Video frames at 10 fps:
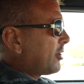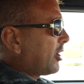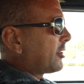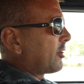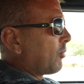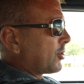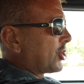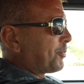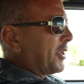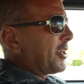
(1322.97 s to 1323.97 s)
Uh, there will
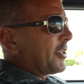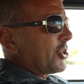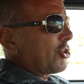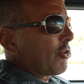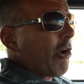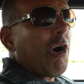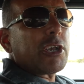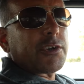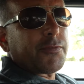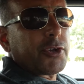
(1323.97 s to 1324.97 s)
just be an additional
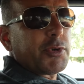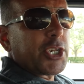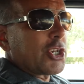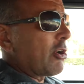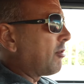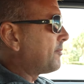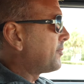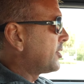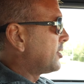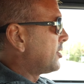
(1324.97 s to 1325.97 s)
cost for doing so.
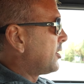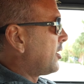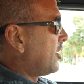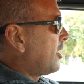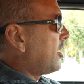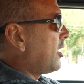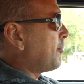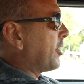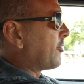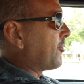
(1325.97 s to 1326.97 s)

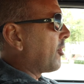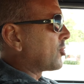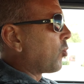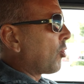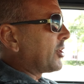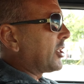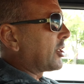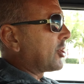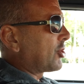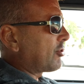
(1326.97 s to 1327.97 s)
Um, and as far as warranty is
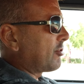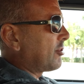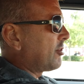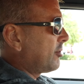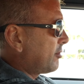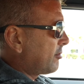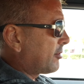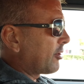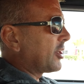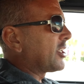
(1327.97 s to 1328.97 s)
concerned,
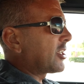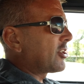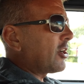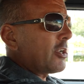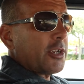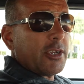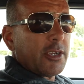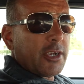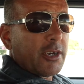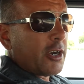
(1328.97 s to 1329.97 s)
there is none
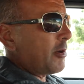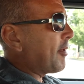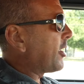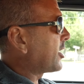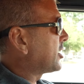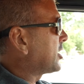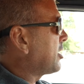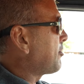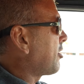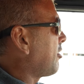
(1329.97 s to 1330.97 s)
um, on a
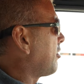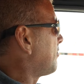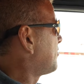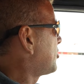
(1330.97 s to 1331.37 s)
consignment car.